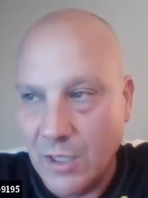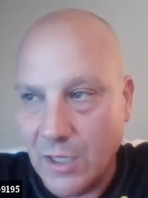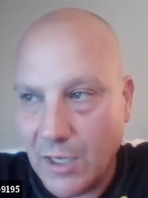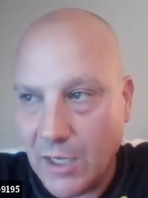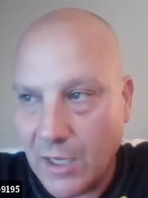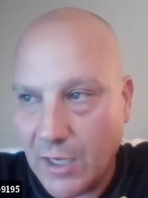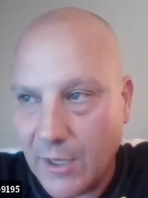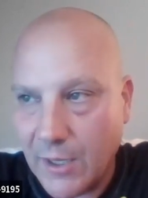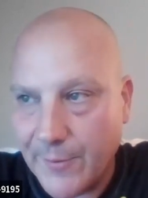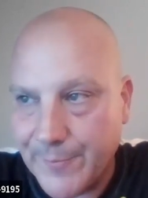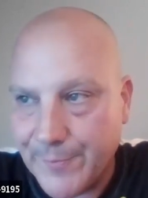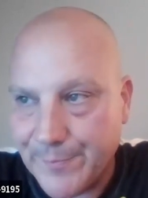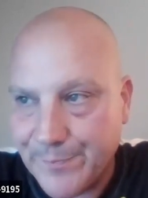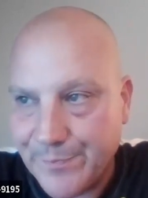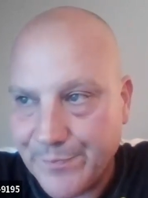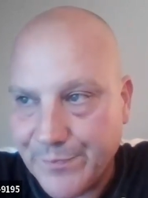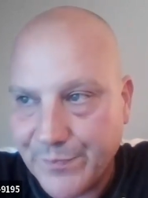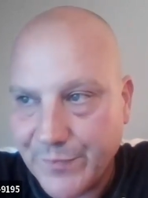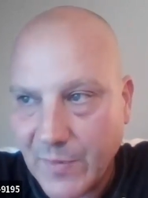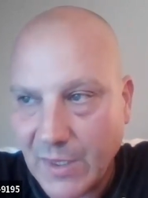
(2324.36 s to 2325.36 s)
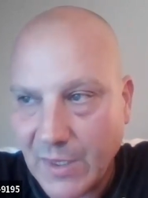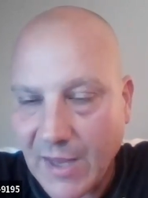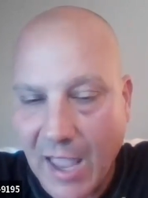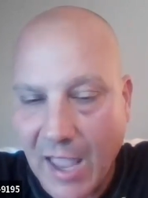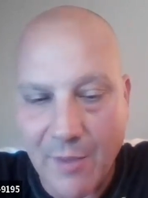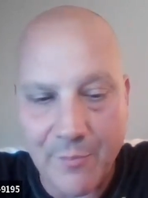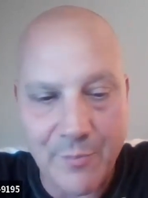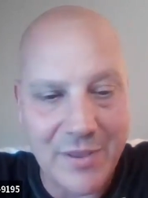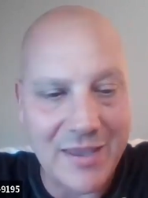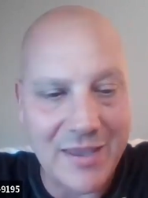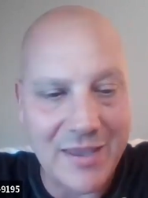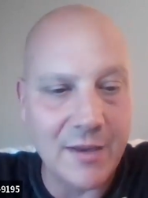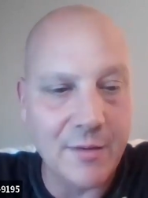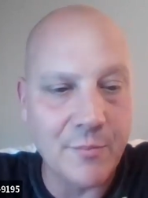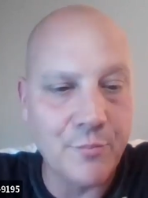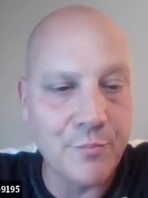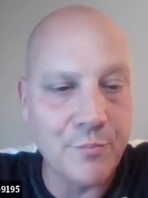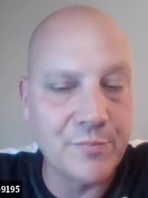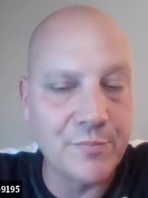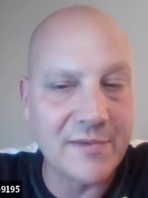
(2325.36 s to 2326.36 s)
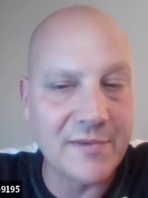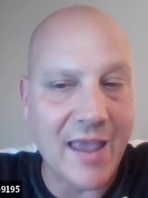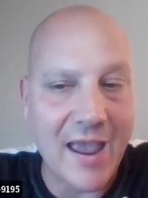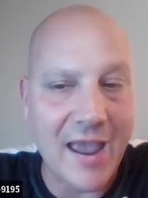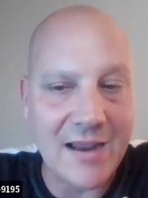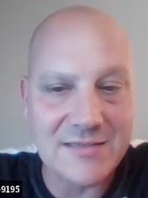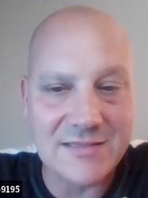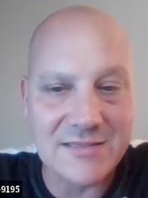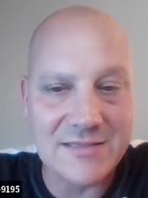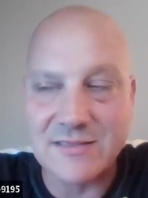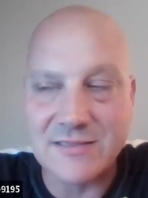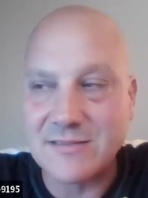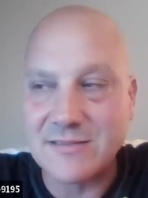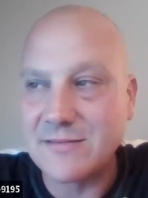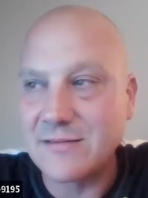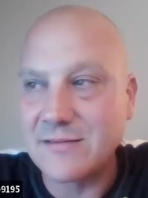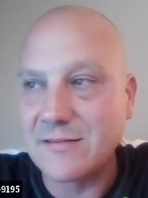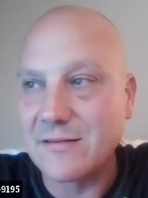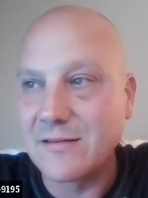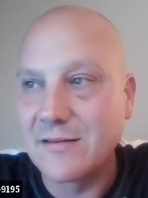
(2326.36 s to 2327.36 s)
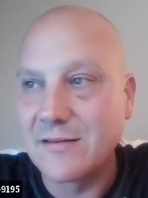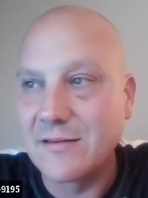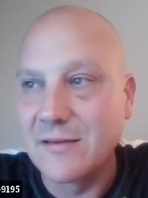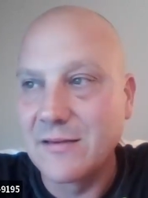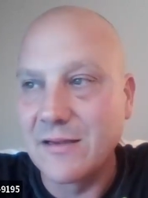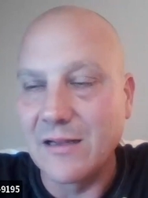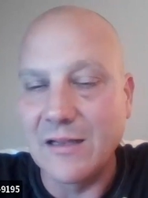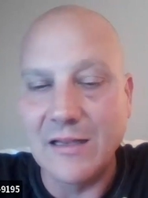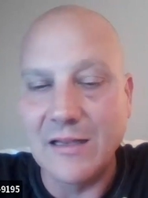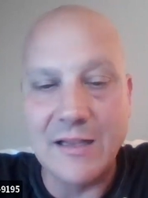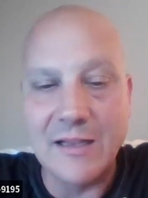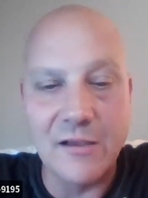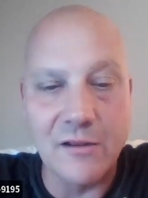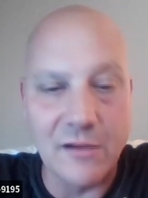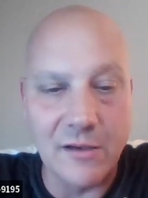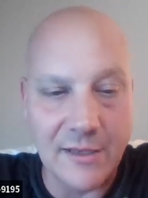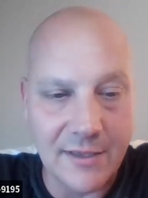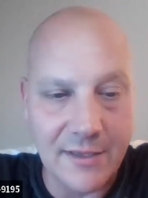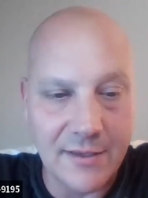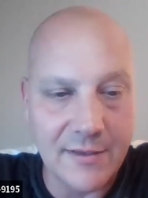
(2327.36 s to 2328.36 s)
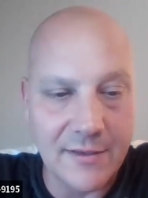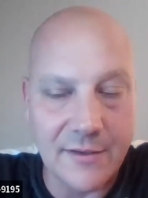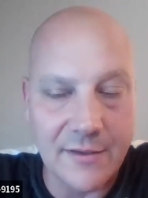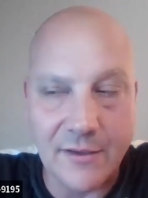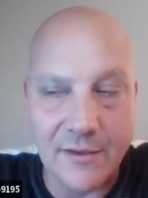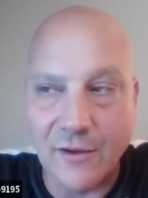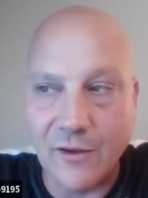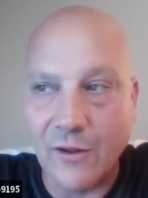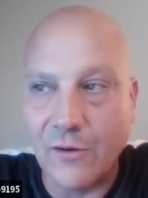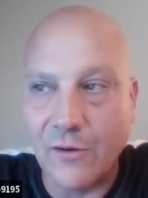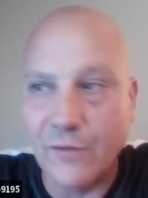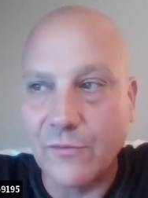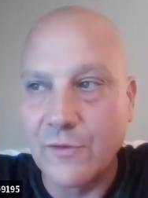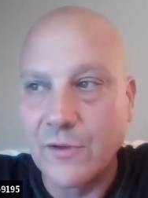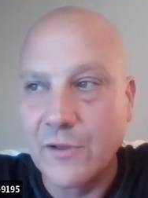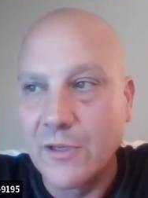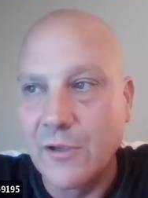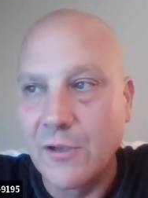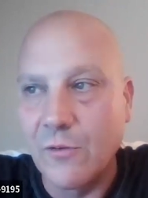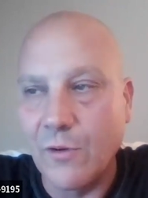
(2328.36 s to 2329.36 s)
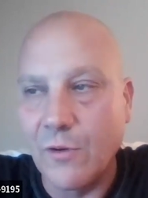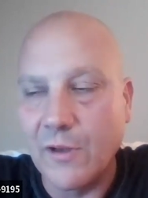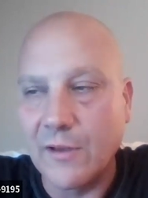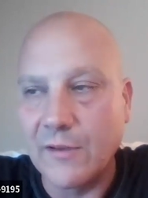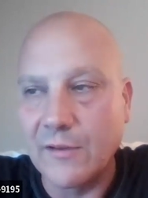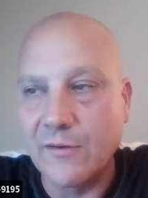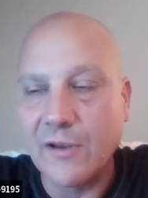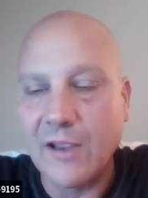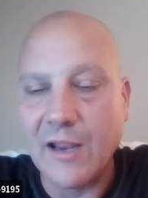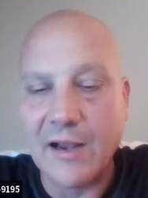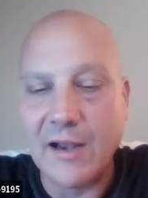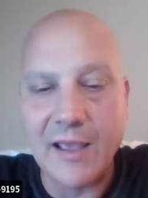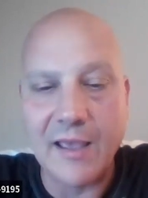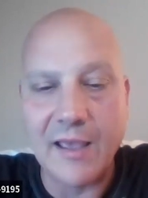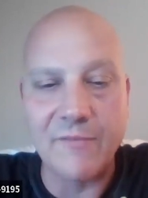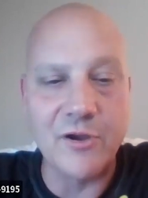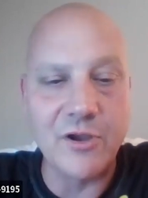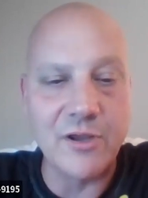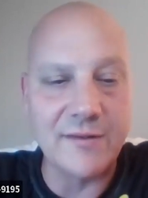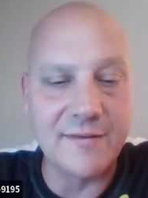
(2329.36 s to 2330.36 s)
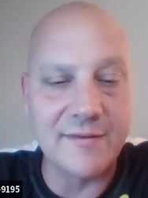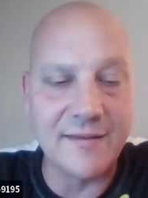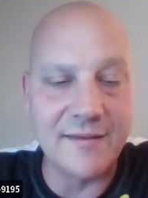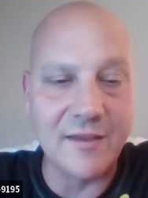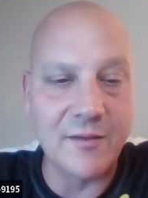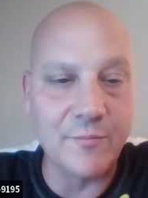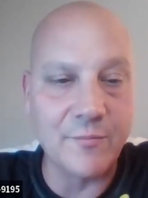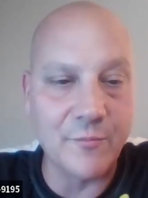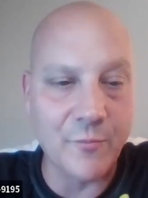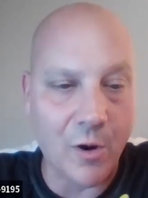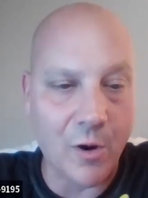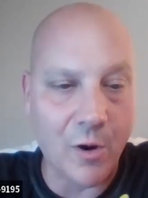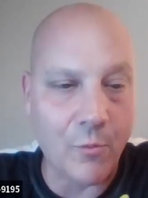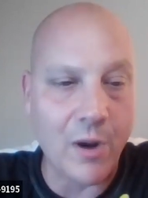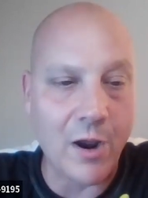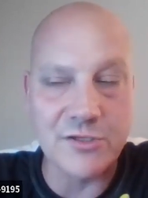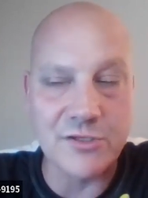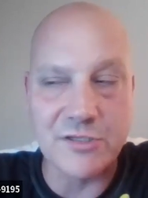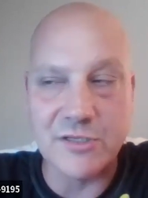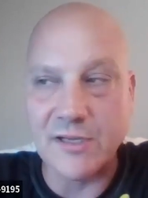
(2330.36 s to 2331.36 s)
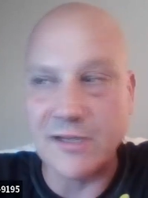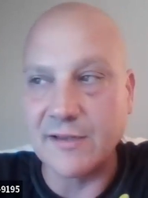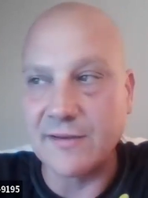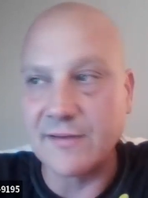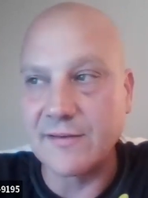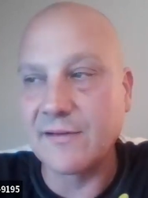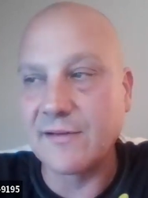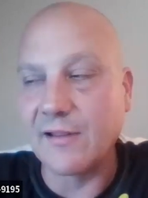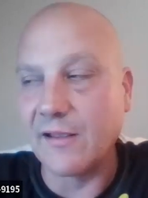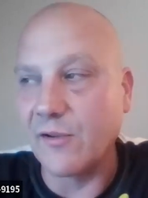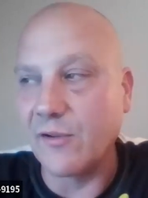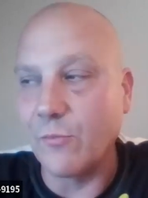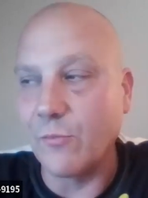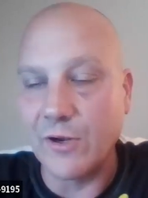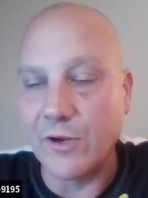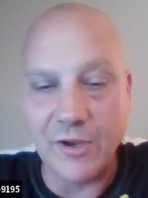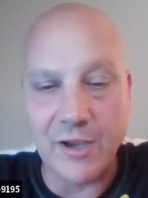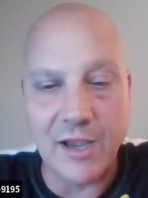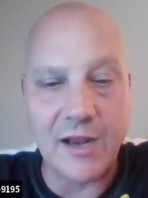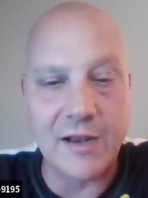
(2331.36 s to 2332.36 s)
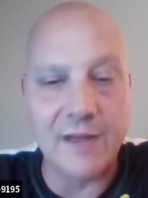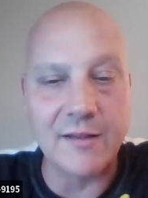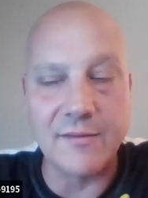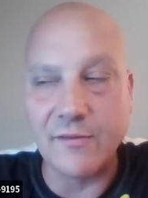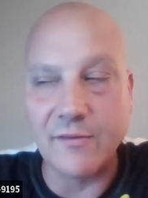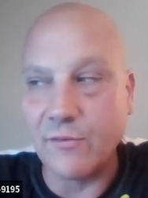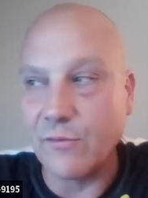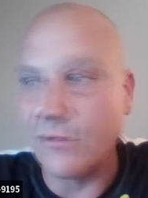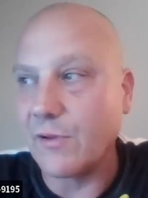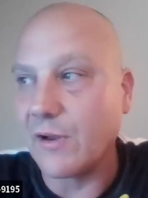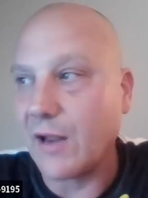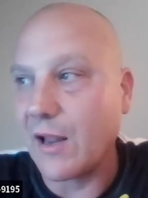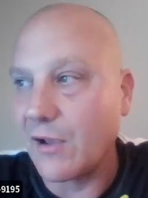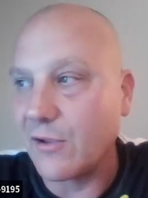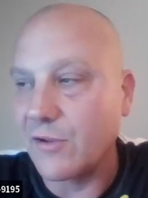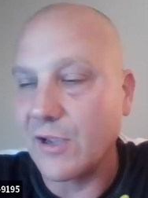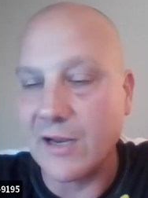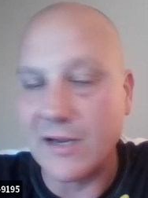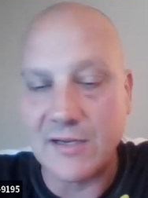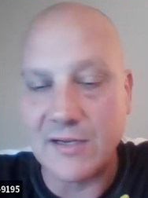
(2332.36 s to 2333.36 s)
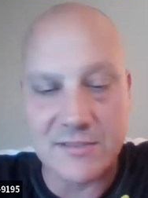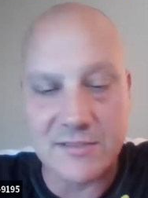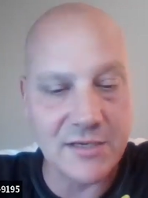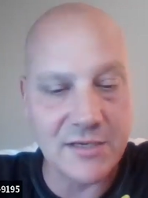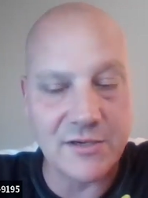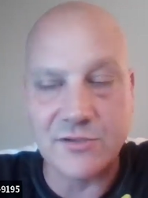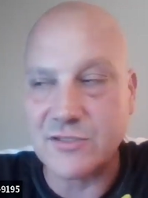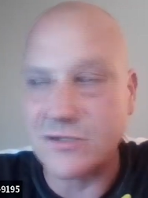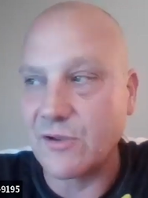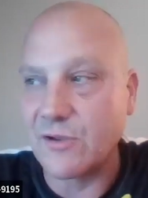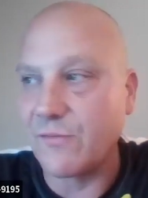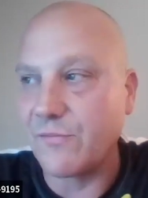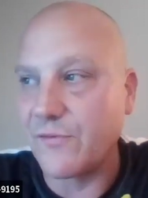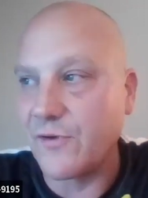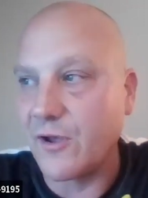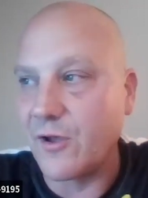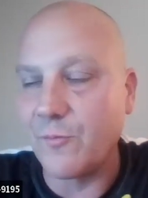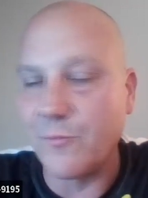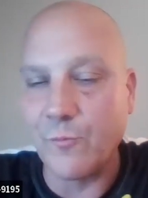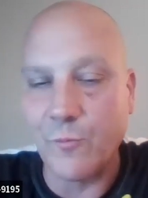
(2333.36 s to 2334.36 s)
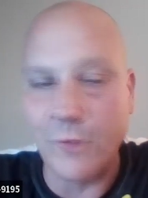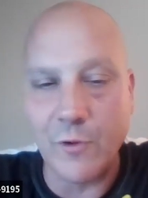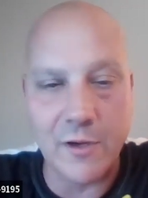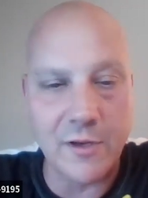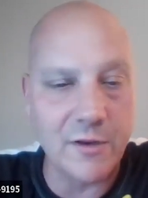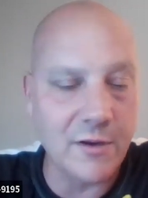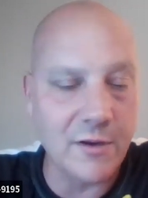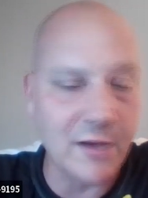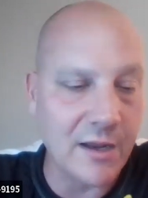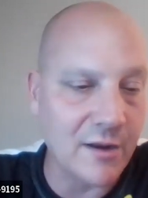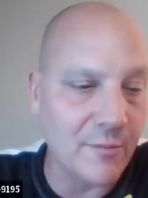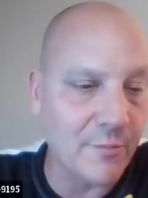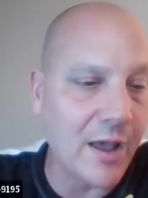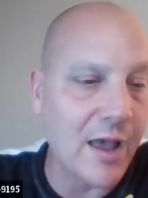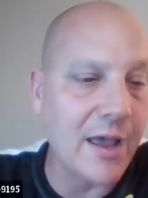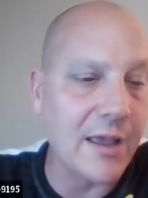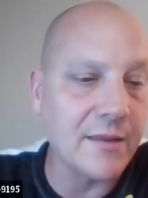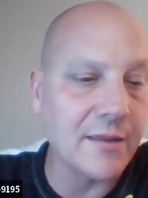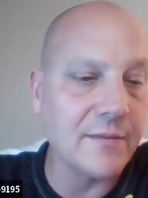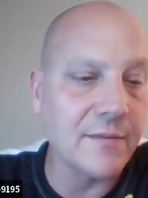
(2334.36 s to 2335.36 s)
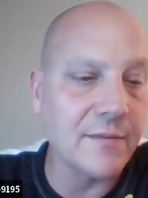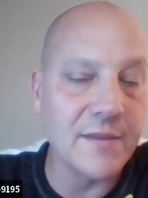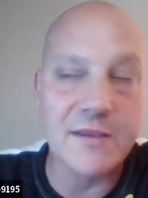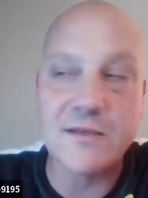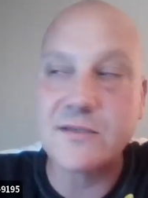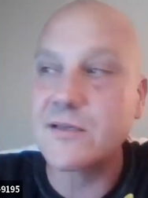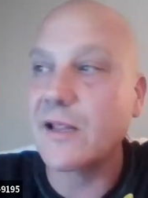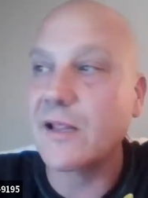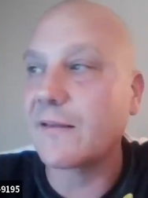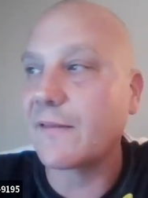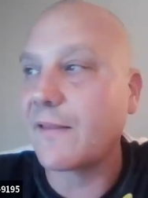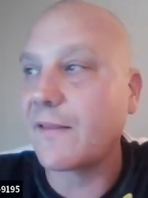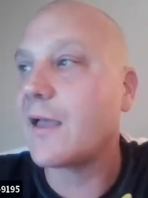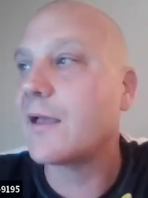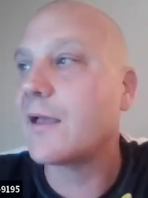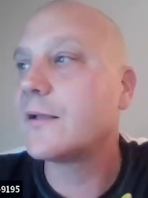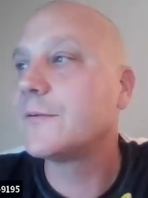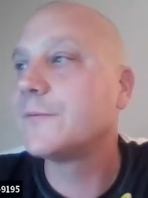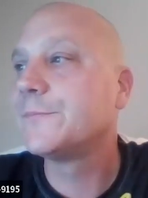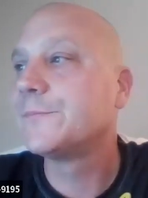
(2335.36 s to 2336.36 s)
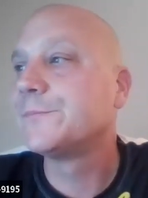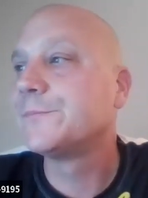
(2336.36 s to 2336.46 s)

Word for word: um, not pay taxes legally, you know, and you got to have a good team around you to tell you what you got to do and how you got to set yourself up, what you got to buy and things like that.